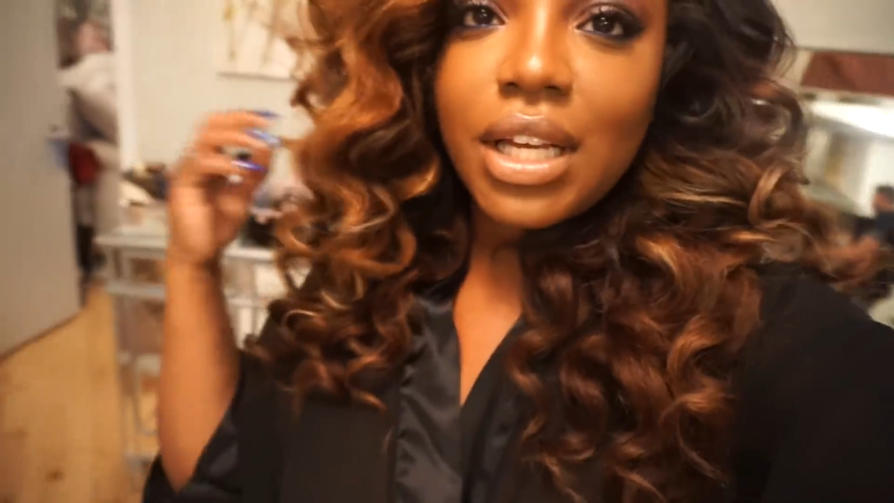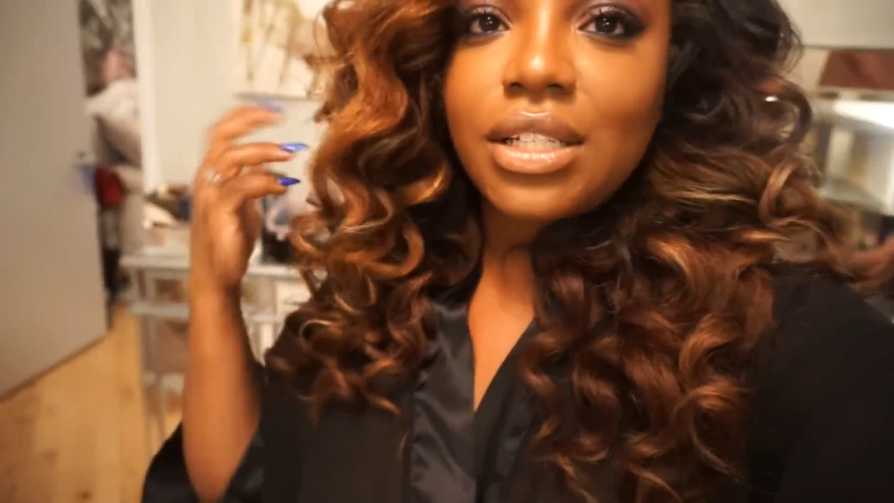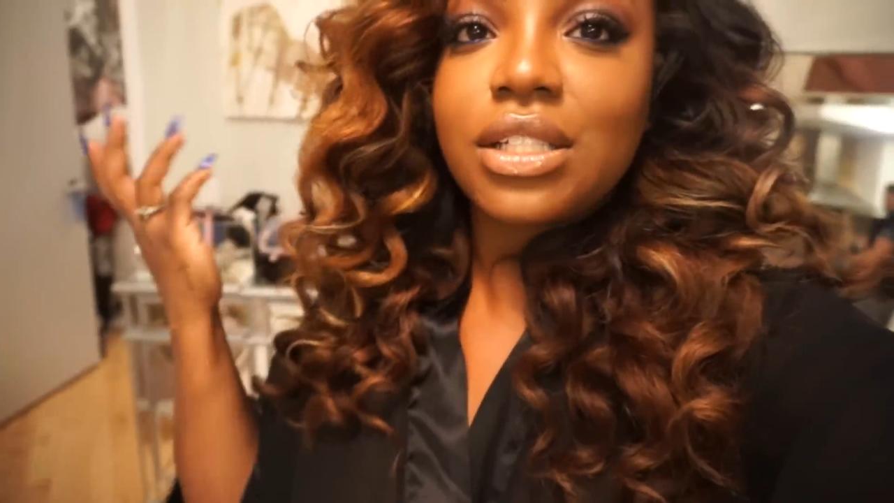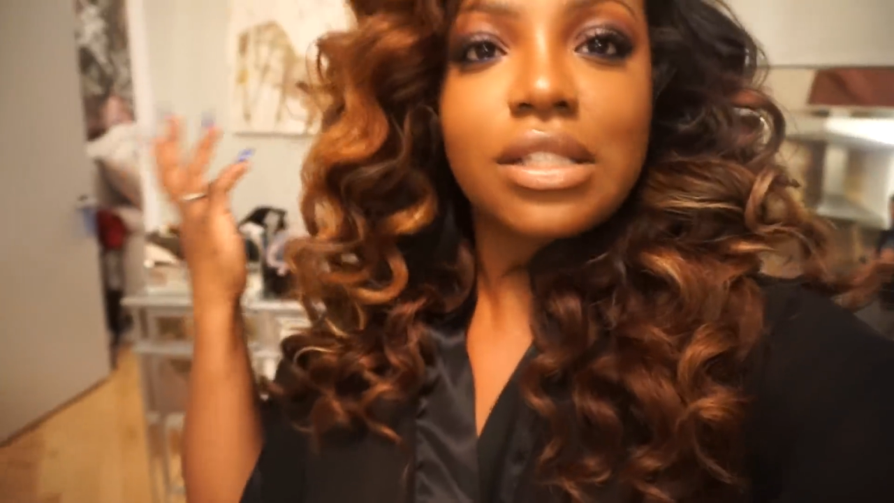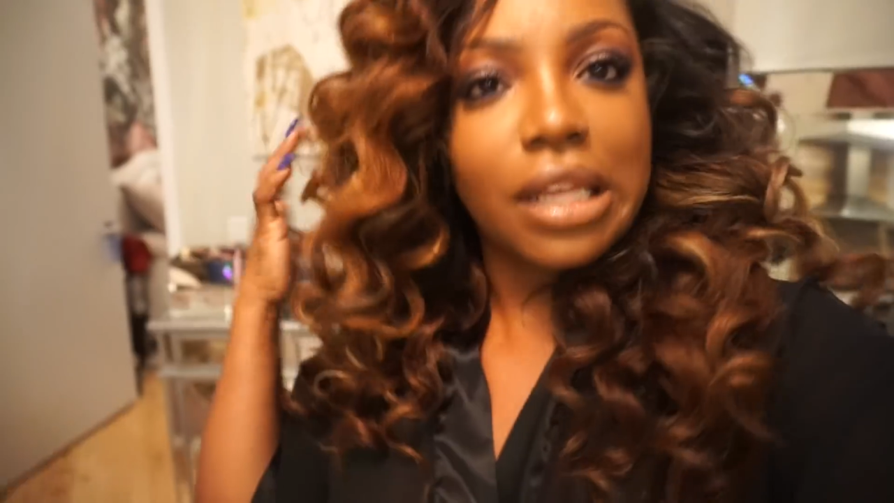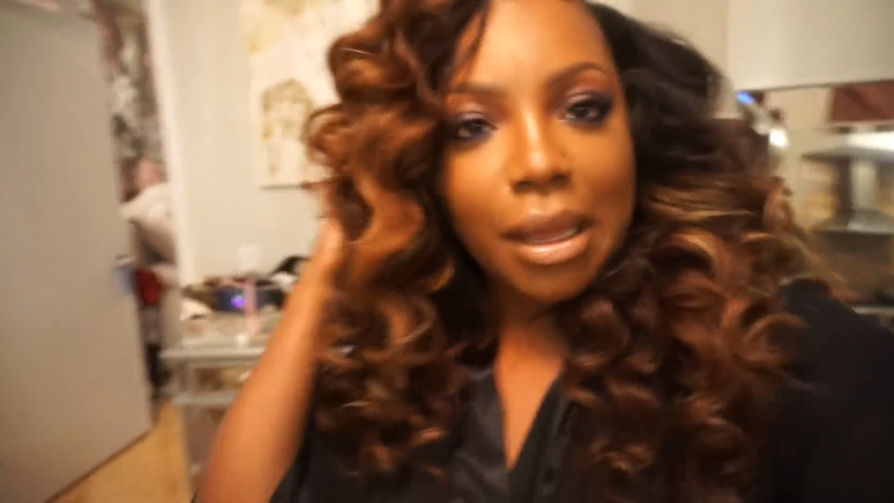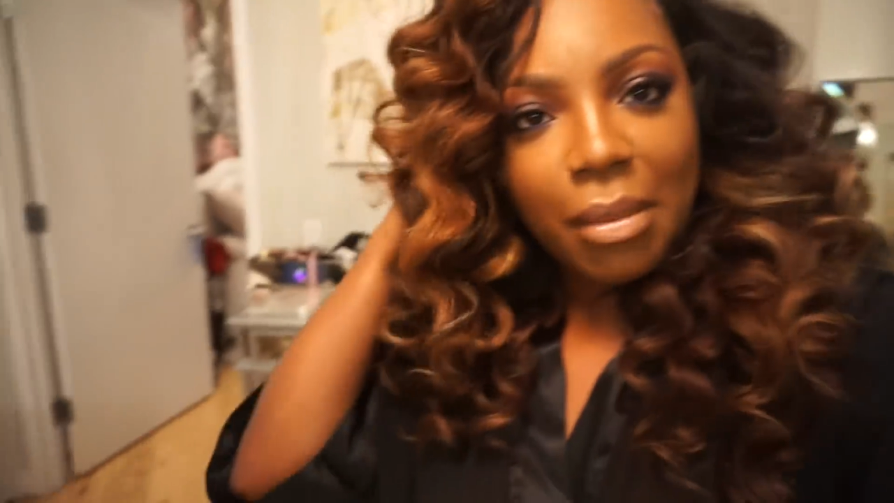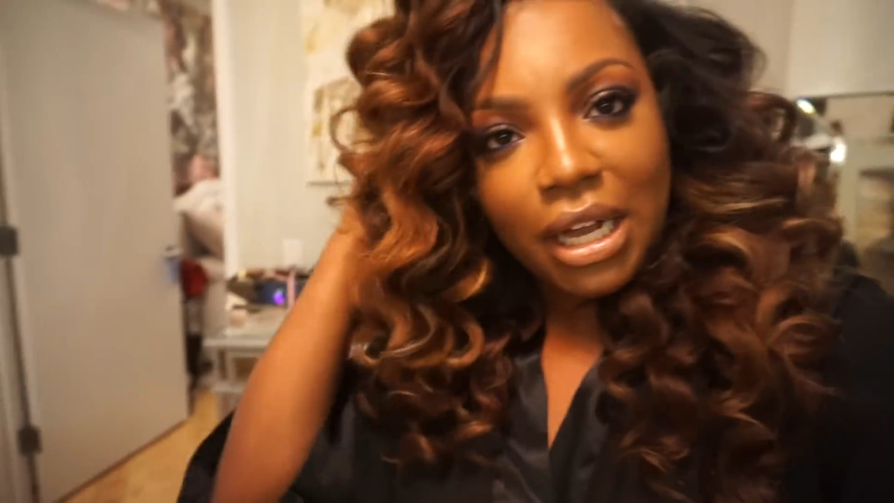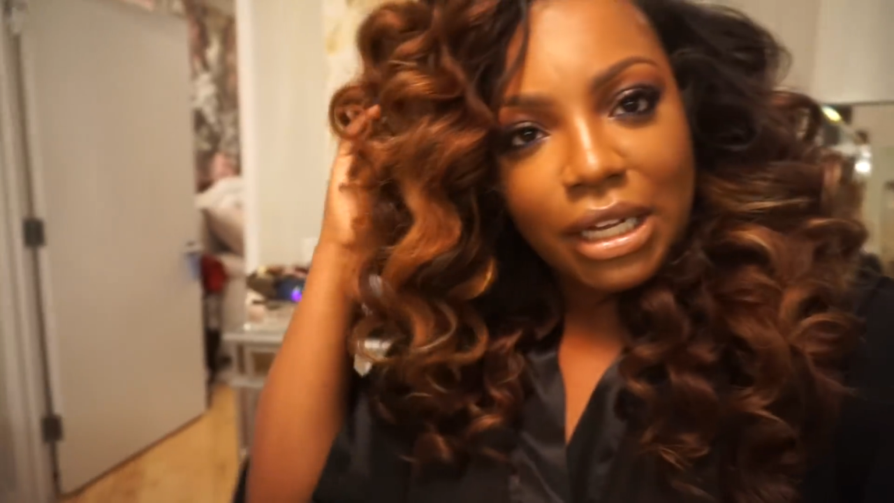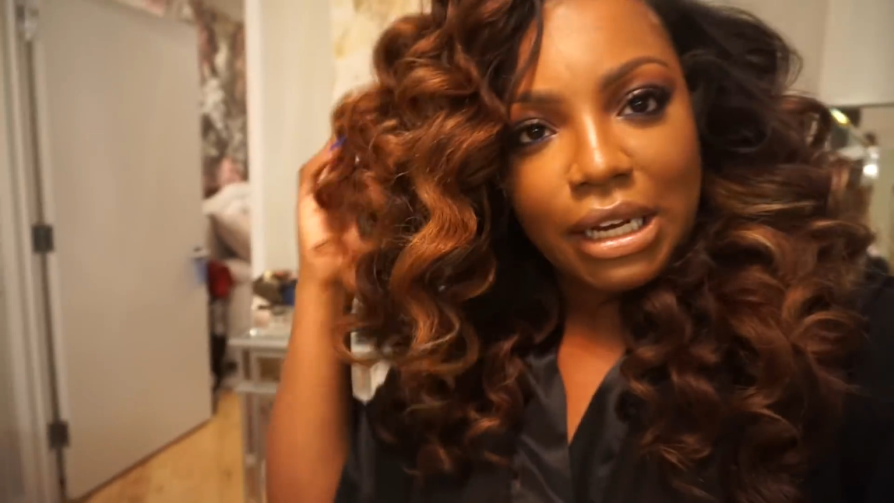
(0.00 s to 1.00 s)
It just ain't
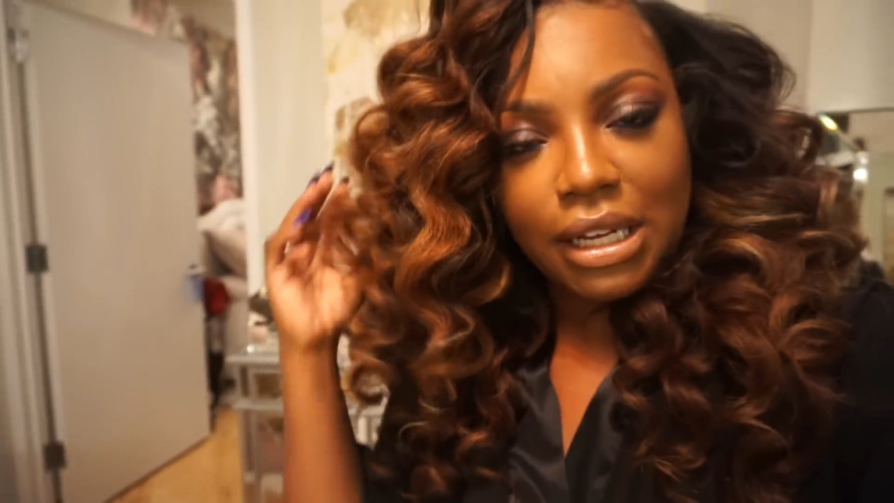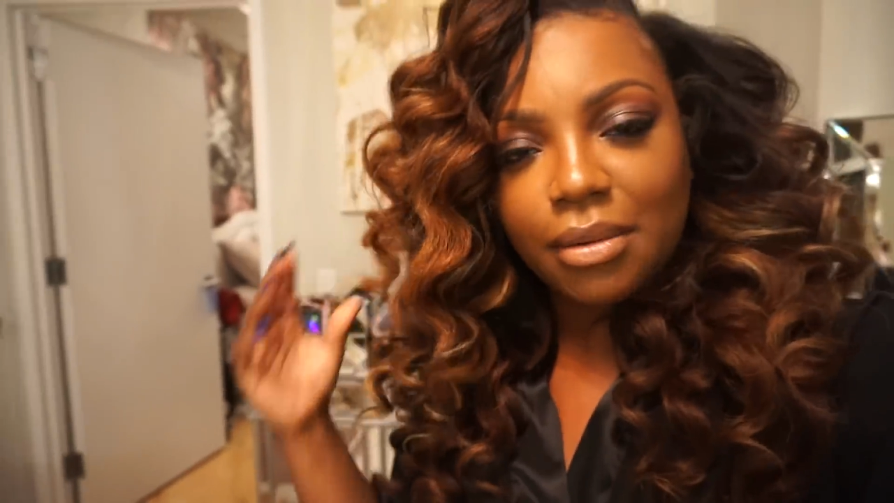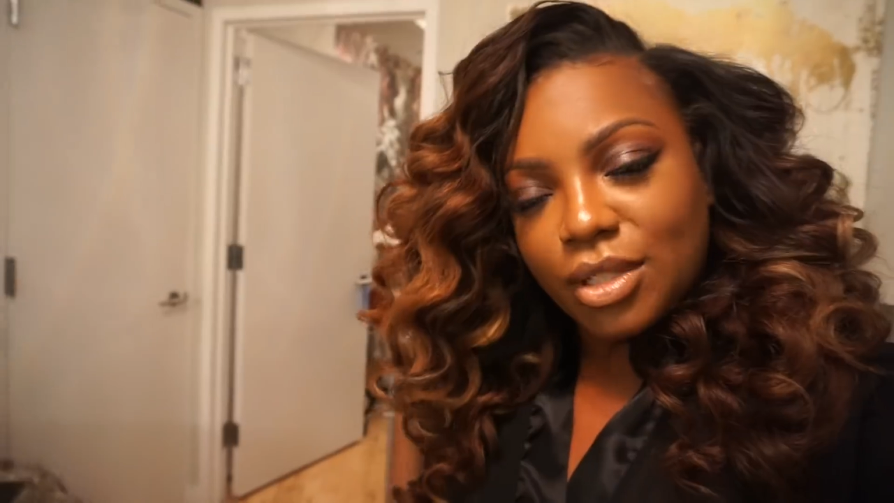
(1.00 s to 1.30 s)
my color. What